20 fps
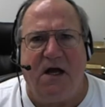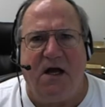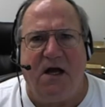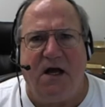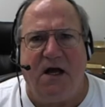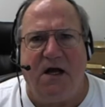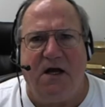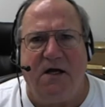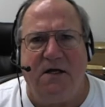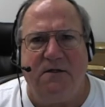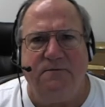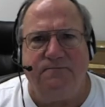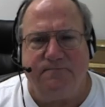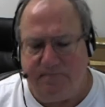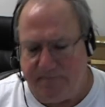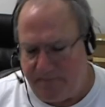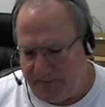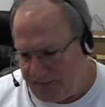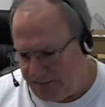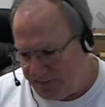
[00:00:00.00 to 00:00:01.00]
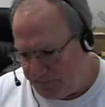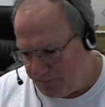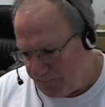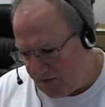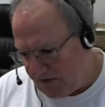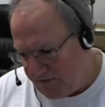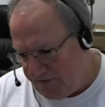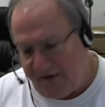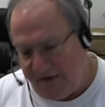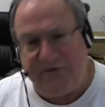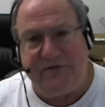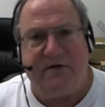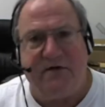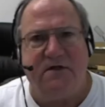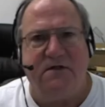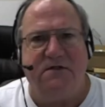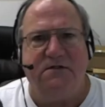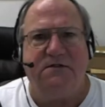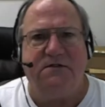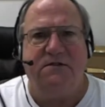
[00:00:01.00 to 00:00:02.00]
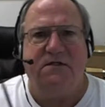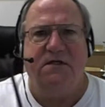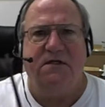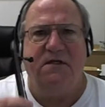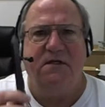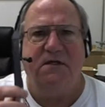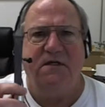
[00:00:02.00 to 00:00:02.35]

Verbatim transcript: Uh, this is,